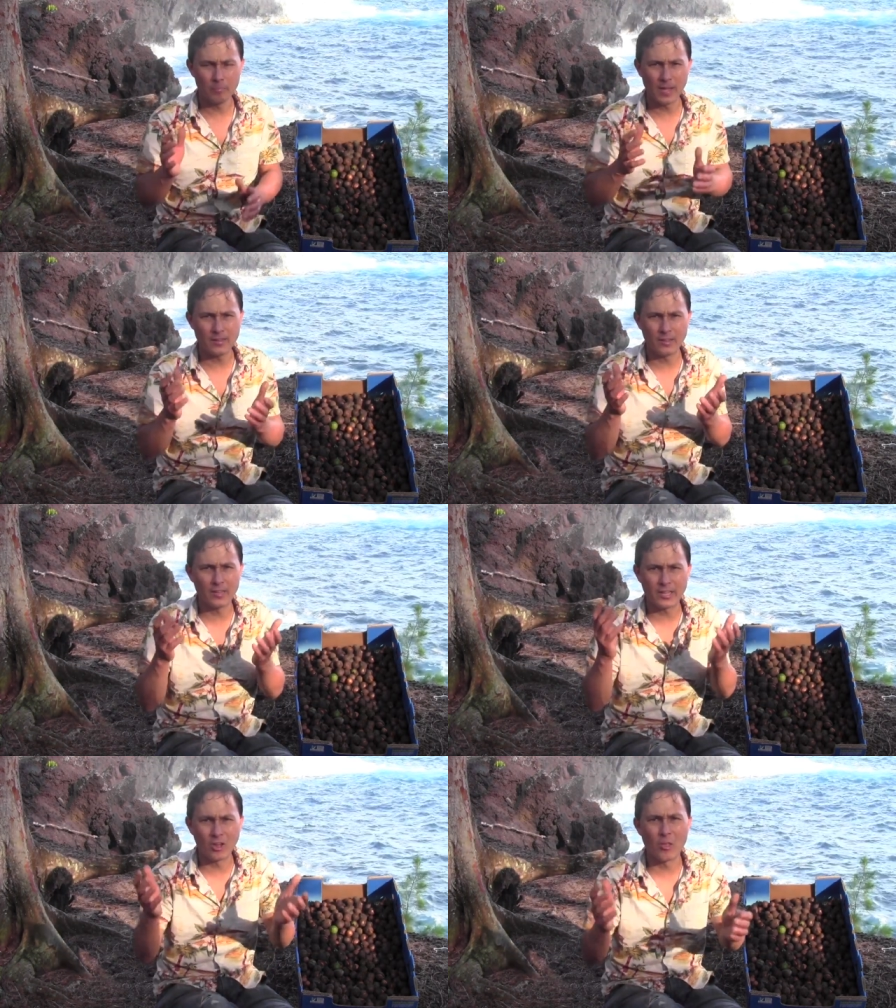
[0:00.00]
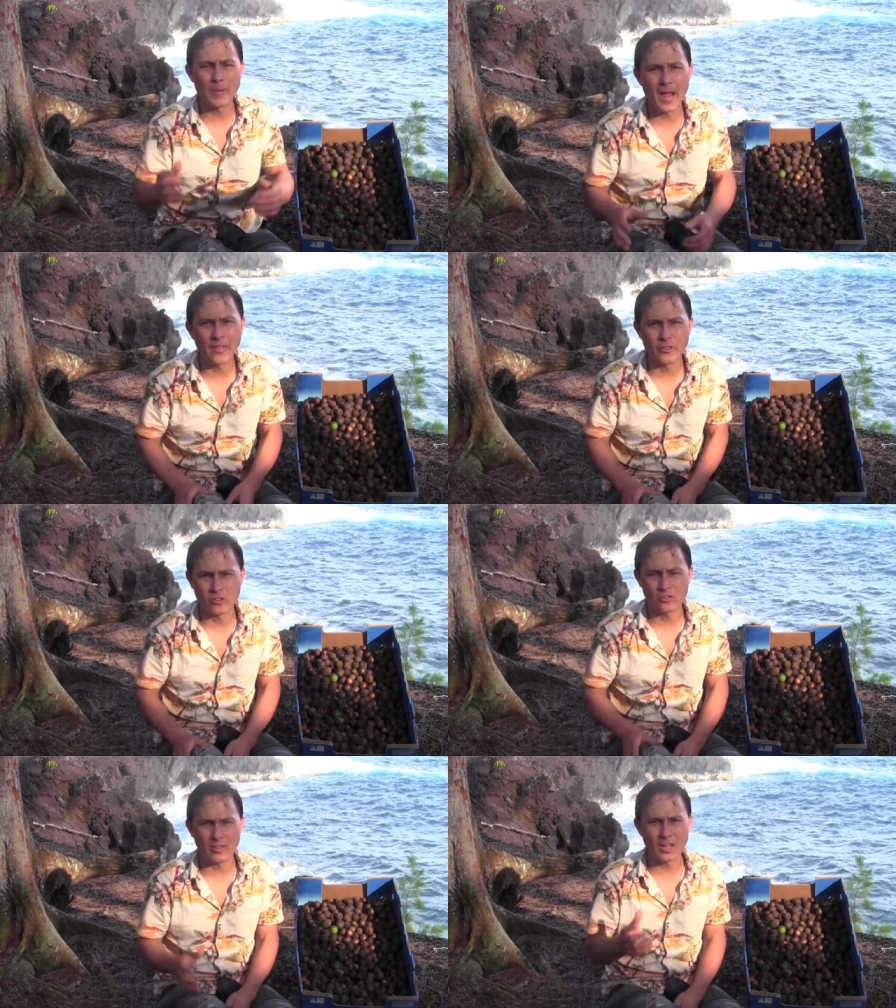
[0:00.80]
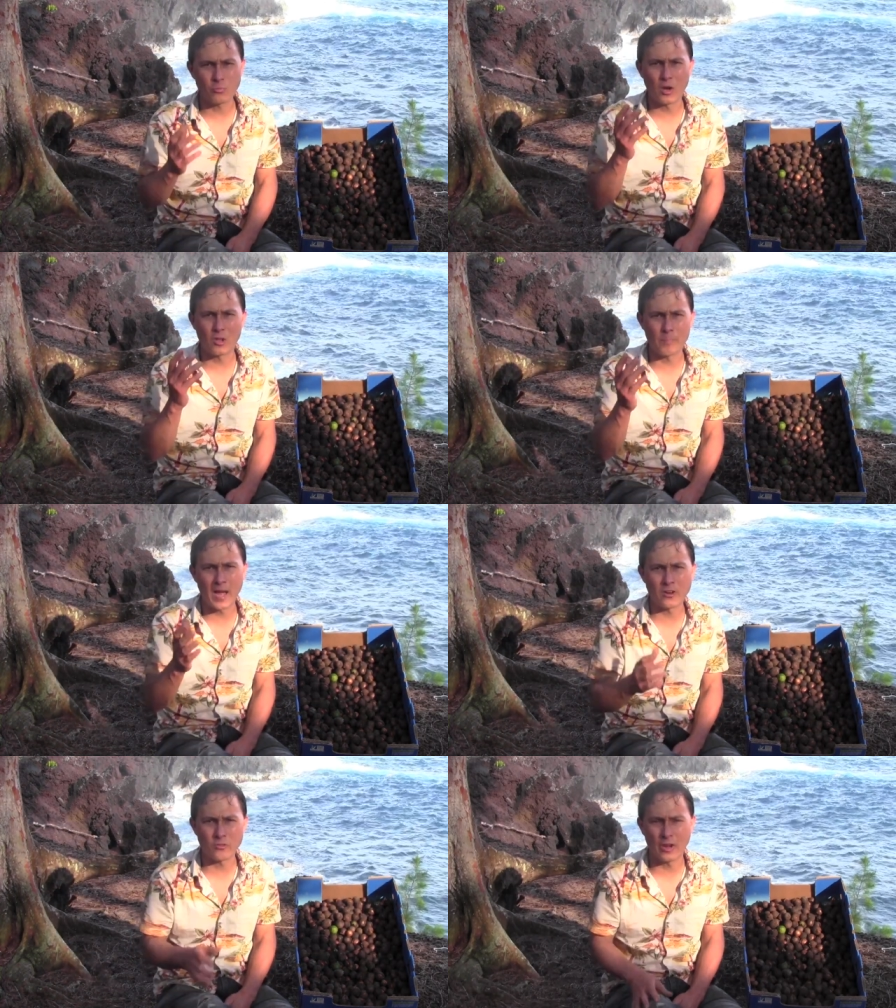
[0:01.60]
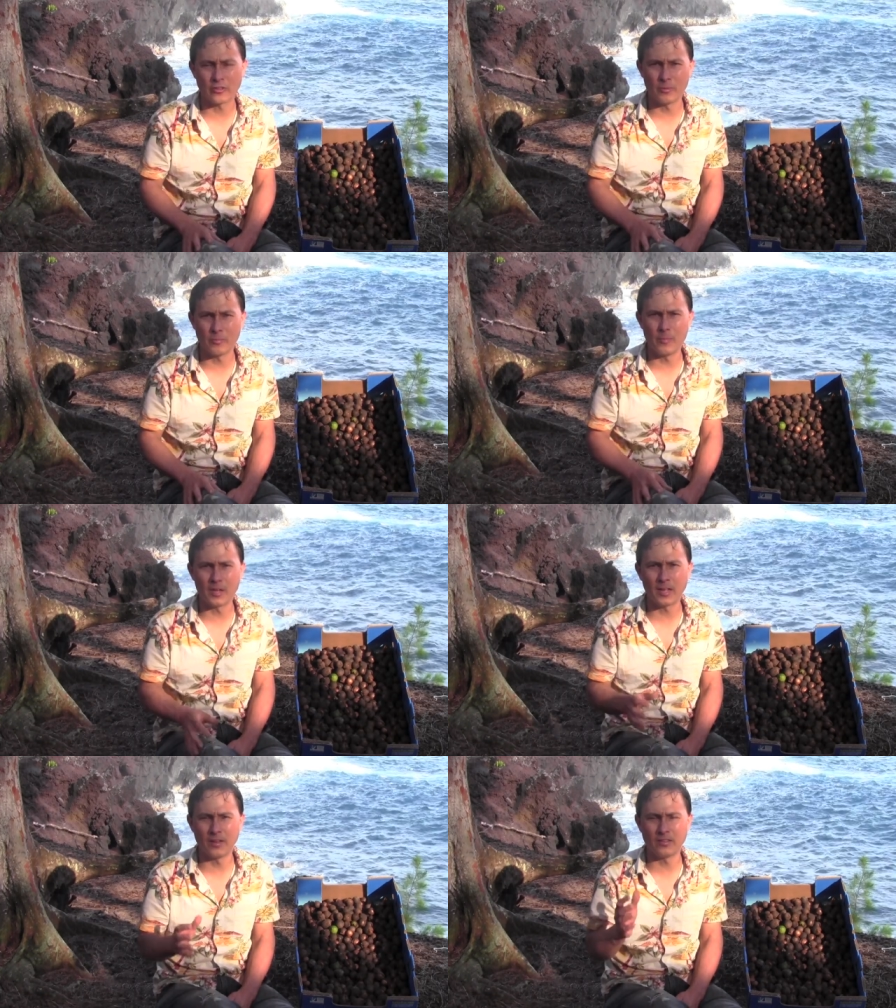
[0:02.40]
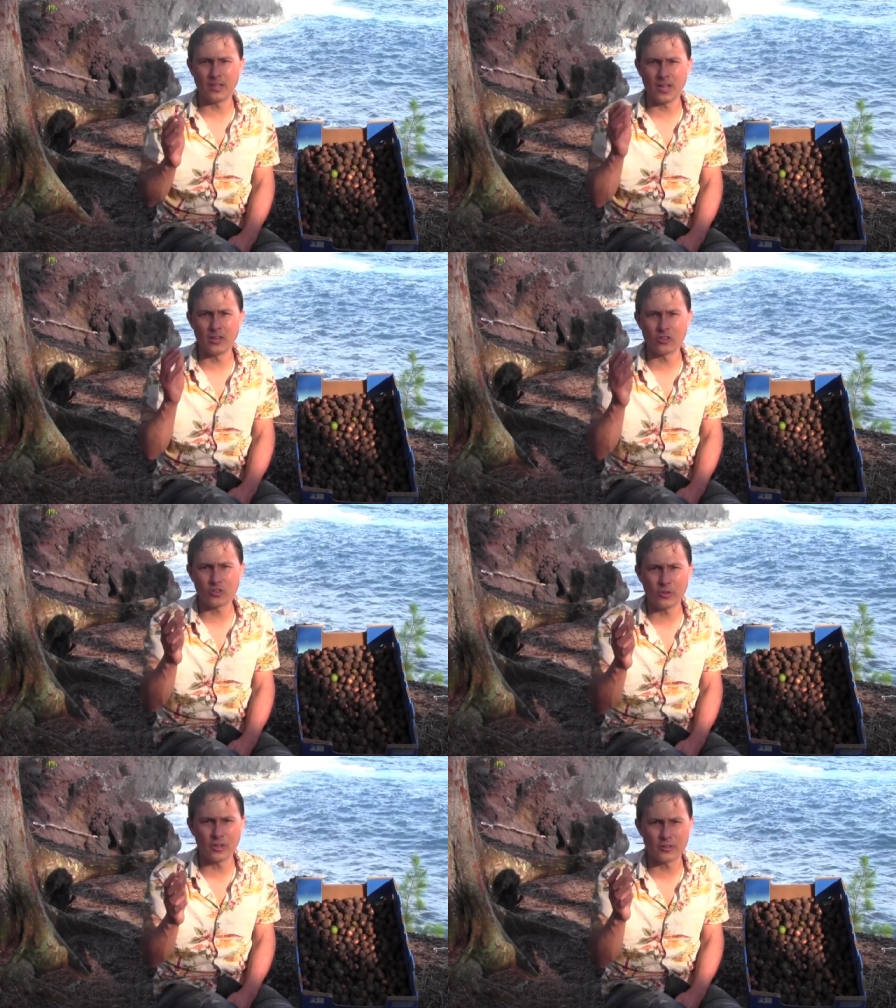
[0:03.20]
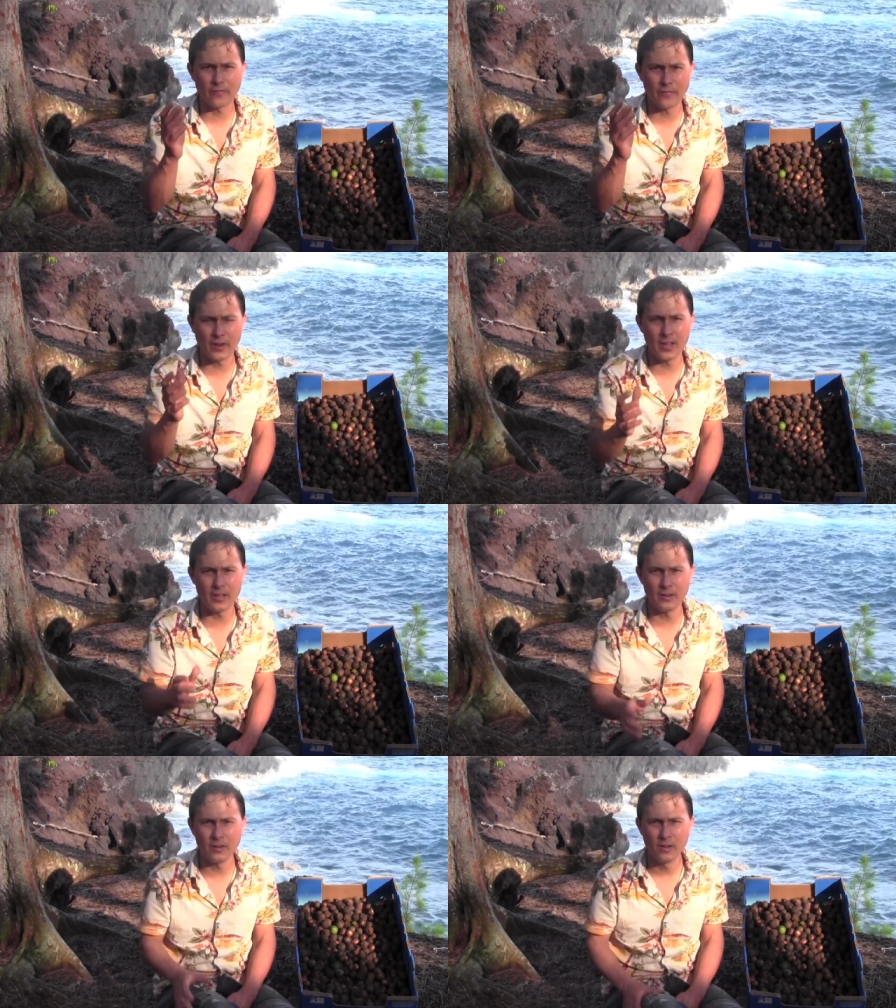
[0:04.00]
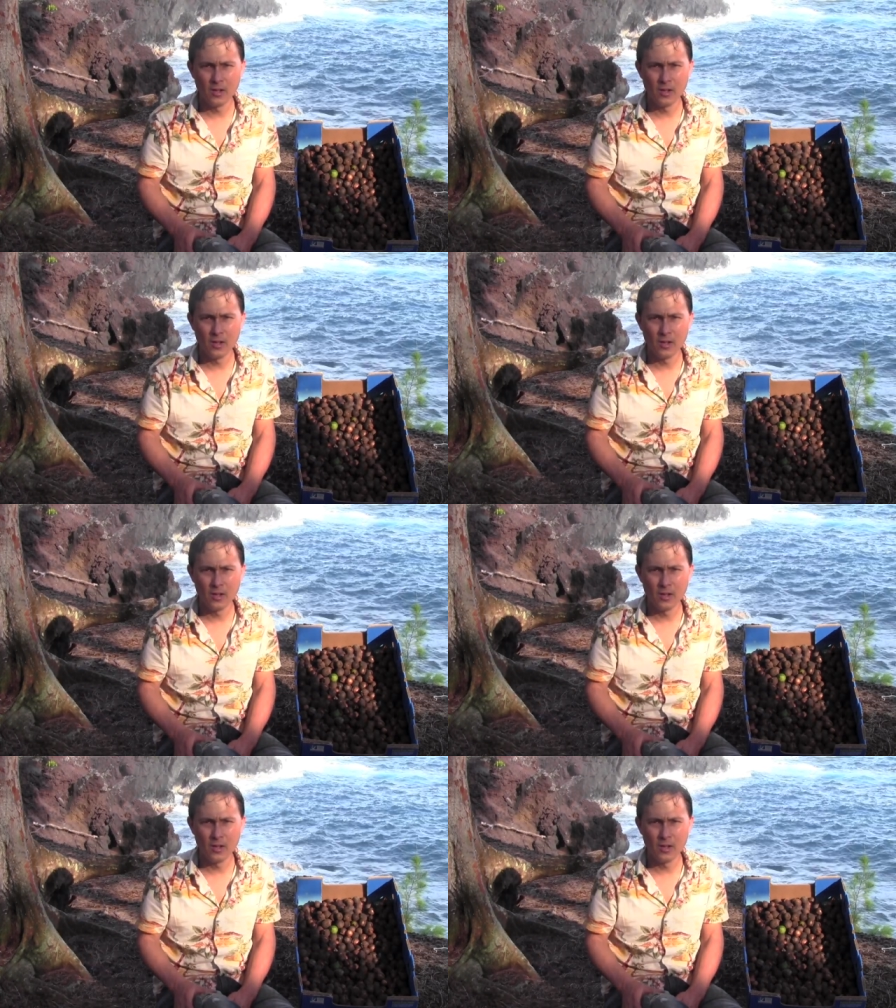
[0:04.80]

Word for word: basically kill the pathogens, and that's why they're pasteurizing them because the industry is afraid